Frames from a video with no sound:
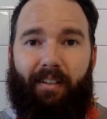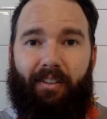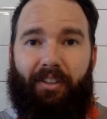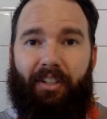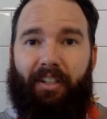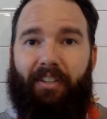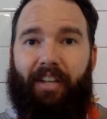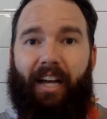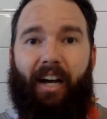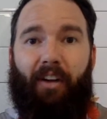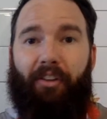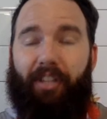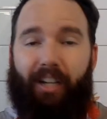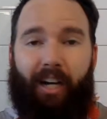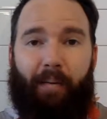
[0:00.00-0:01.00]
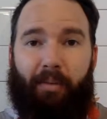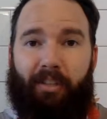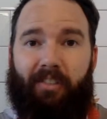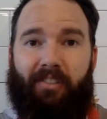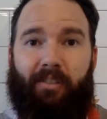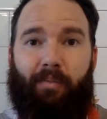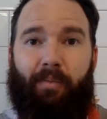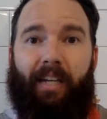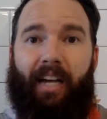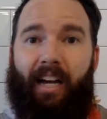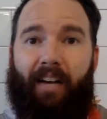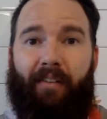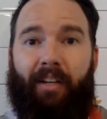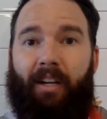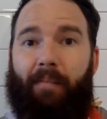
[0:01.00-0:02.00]
the healthy options that we
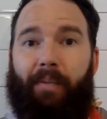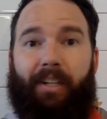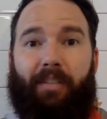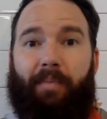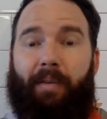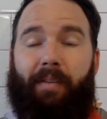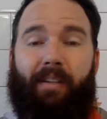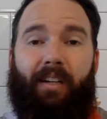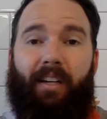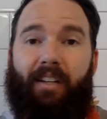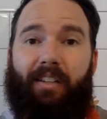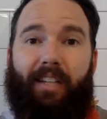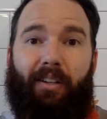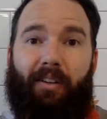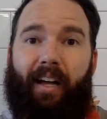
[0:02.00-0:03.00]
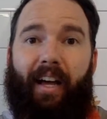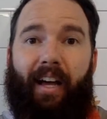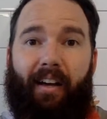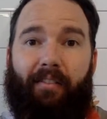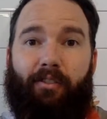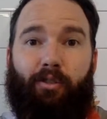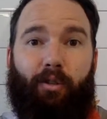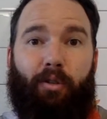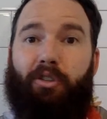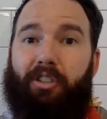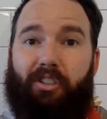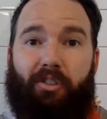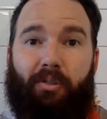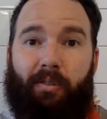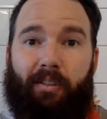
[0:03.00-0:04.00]
have, because maybe they don't have
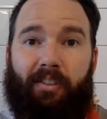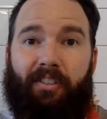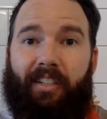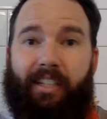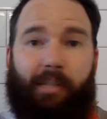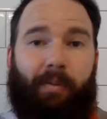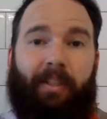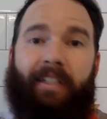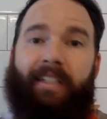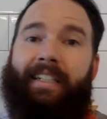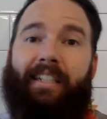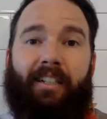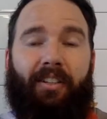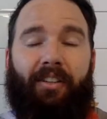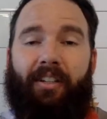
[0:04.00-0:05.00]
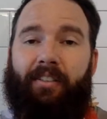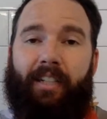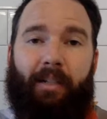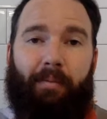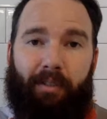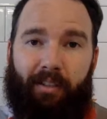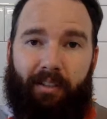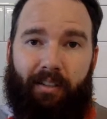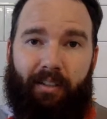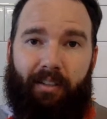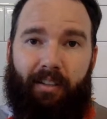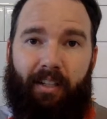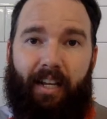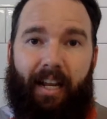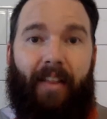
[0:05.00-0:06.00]
grocery stores anywhere near their neighborhood.
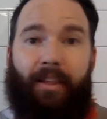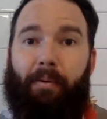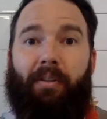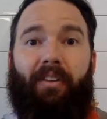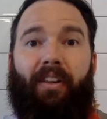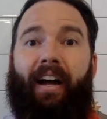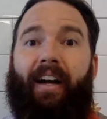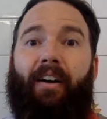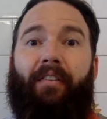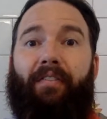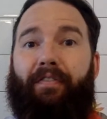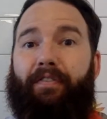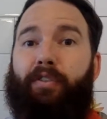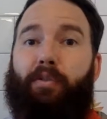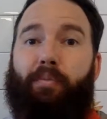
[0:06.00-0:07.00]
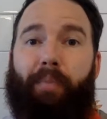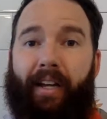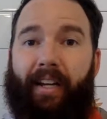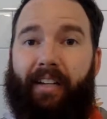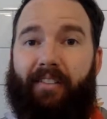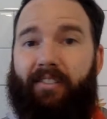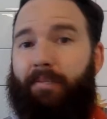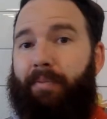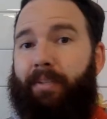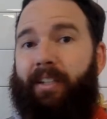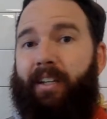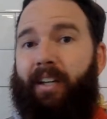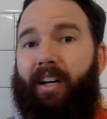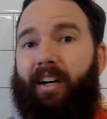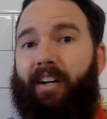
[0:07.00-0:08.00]
And they rely on food banks to
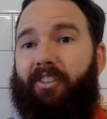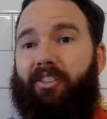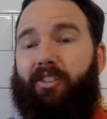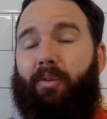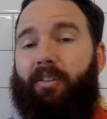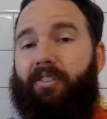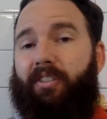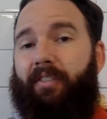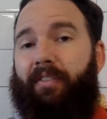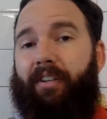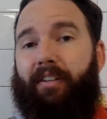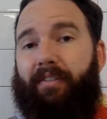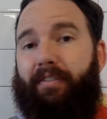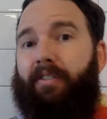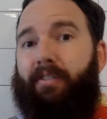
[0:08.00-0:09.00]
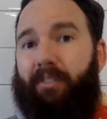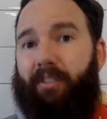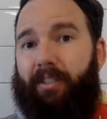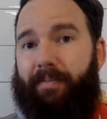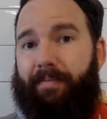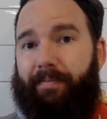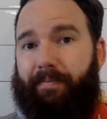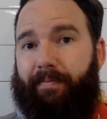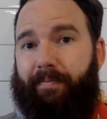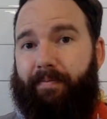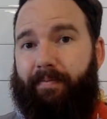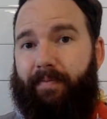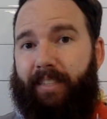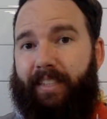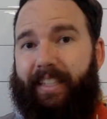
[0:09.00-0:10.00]
be a source of their food.
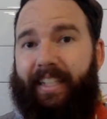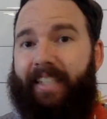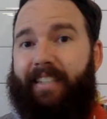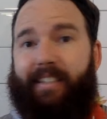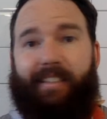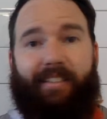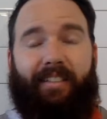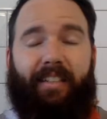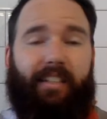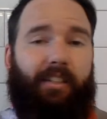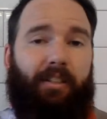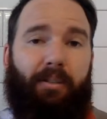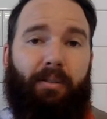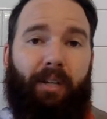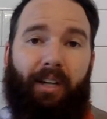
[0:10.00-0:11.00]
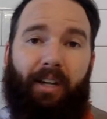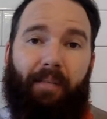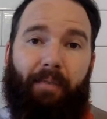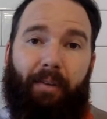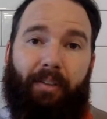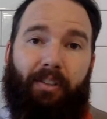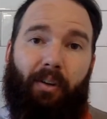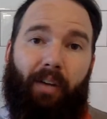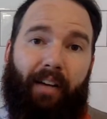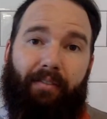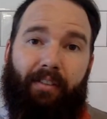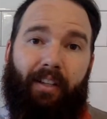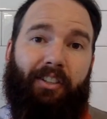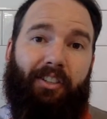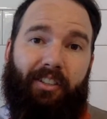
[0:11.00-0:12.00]
Kids in the city who maybe don't have
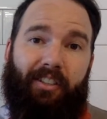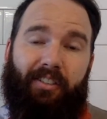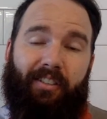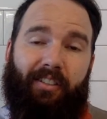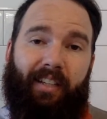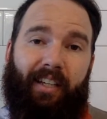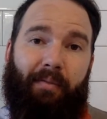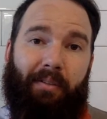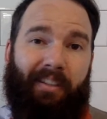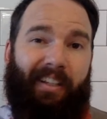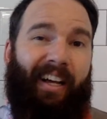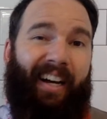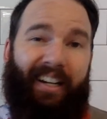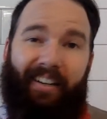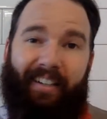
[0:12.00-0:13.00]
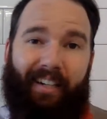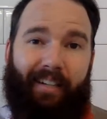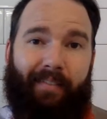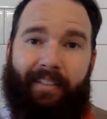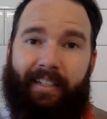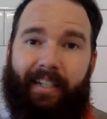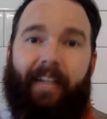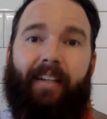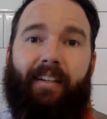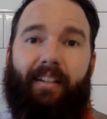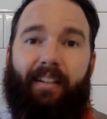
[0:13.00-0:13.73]
lunches that they rely on every day.